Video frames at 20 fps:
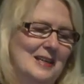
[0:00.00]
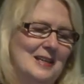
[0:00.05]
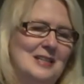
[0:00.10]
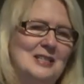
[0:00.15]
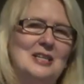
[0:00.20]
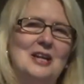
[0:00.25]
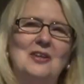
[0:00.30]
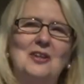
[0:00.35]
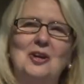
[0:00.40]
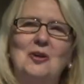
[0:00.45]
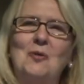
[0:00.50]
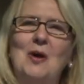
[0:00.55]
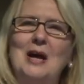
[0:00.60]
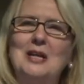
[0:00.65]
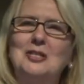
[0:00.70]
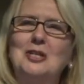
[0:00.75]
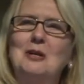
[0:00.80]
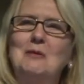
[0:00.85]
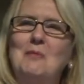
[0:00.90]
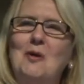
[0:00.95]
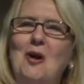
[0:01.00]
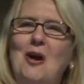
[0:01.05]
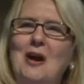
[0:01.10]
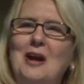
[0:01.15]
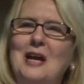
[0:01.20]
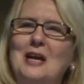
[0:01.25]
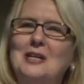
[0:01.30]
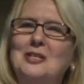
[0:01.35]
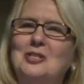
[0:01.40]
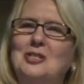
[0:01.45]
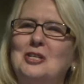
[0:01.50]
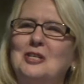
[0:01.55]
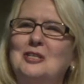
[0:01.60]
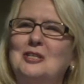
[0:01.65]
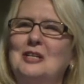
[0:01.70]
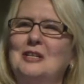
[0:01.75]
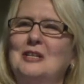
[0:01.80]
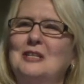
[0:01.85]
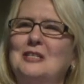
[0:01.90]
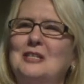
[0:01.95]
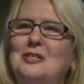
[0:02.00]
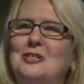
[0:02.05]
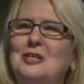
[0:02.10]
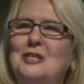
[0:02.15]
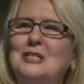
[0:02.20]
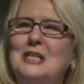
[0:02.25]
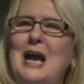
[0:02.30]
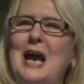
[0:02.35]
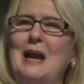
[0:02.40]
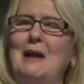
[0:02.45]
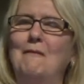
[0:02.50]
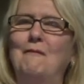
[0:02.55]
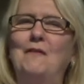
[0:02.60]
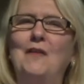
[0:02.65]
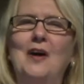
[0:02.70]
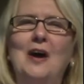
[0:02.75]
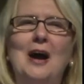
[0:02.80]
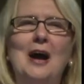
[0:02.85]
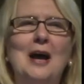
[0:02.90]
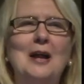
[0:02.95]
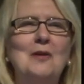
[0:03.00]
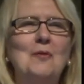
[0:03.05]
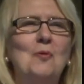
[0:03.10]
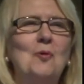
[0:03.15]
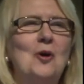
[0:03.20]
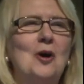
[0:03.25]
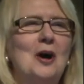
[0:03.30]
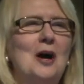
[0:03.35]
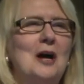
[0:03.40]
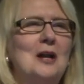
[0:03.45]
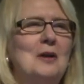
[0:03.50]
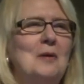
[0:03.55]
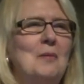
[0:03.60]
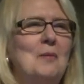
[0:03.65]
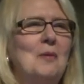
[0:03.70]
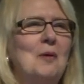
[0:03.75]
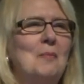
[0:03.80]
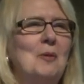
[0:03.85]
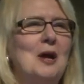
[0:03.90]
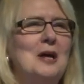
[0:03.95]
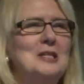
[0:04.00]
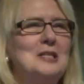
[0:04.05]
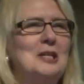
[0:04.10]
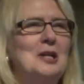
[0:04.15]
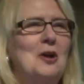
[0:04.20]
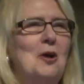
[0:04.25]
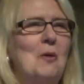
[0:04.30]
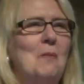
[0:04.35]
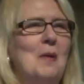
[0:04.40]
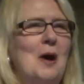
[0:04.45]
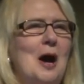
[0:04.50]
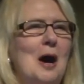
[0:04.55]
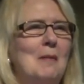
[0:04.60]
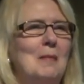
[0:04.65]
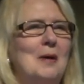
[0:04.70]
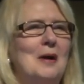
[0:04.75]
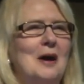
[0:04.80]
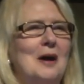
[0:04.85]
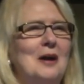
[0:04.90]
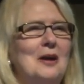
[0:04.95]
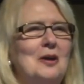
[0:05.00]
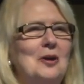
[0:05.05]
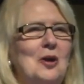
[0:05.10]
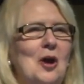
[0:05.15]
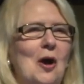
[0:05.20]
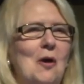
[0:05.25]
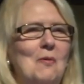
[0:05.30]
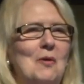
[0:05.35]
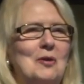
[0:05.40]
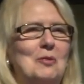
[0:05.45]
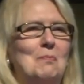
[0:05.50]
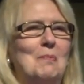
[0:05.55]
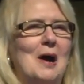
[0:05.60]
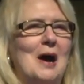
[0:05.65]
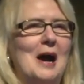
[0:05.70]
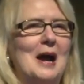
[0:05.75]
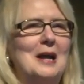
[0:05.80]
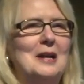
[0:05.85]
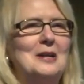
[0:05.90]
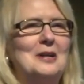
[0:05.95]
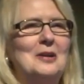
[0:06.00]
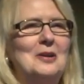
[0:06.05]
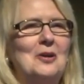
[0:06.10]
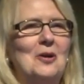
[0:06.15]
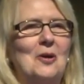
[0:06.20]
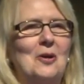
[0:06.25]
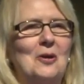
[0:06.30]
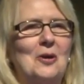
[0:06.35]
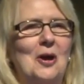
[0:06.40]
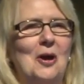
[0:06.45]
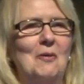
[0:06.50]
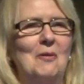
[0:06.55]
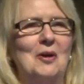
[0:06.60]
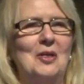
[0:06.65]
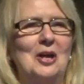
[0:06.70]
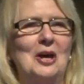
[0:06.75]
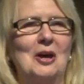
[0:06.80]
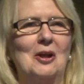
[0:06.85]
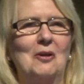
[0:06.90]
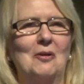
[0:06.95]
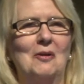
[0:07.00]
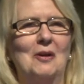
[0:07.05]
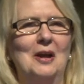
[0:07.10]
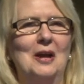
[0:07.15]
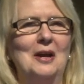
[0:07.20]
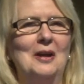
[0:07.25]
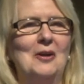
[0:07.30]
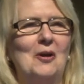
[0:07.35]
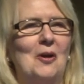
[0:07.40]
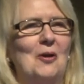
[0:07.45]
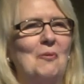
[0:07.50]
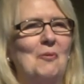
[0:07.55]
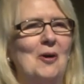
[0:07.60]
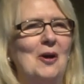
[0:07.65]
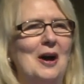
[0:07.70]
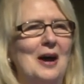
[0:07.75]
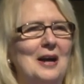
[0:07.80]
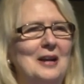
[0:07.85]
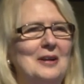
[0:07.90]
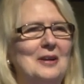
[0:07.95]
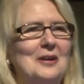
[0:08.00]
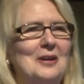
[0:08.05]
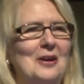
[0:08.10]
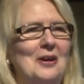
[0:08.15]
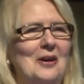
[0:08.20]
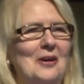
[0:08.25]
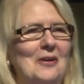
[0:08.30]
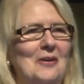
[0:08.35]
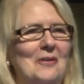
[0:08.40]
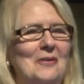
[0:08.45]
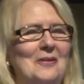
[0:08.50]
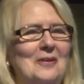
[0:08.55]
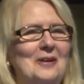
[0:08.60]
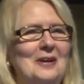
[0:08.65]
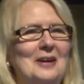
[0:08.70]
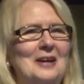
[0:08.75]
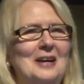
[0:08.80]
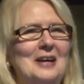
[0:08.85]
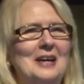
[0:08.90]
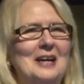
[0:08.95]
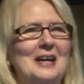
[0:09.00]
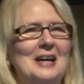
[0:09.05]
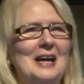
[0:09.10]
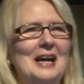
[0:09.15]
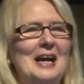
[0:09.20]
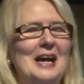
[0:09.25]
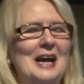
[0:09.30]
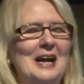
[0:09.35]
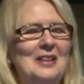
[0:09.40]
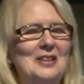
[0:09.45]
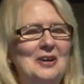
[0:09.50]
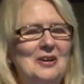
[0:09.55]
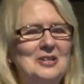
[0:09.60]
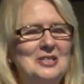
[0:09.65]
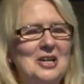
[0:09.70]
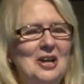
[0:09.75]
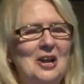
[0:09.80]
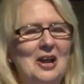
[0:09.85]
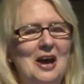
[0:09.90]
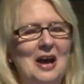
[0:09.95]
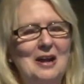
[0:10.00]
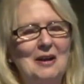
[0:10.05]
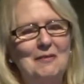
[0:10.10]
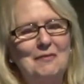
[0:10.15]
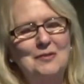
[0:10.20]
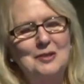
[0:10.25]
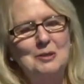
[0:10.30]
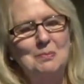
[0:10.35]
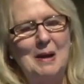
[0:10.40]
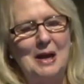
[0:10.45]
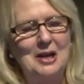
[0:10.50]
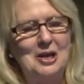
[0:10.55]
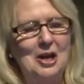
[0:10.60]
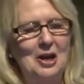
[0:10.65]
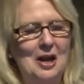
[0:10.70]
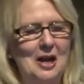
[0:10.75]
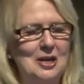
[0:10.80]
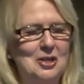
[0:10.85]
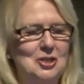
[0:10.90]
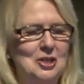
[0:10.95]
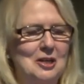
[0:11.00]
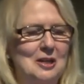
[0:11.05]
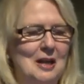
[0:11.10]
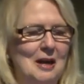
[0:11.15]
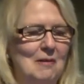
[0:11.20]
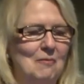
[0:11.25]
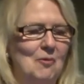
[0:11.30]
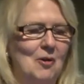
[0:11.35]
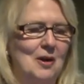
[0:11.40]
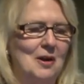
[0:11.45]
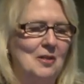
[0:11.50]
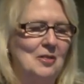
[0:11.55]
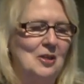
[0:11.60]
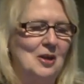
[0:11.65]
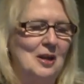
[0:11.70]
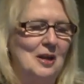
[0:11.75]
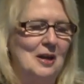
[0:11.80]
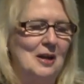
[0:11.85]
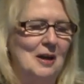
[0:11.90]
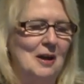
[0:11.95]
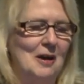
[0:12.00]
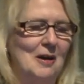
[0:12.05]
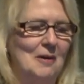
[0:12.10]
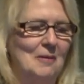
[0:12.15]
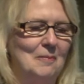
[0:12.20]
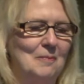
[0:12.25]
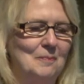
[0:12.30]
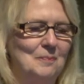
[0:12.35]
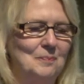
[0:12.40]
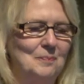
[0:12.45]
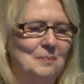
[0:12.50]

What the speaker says: So the question mark is just, this is just kind of fun, would President Obama go with Biden or go with Hillary or what, you know? And there's a lot of speculation that one of the,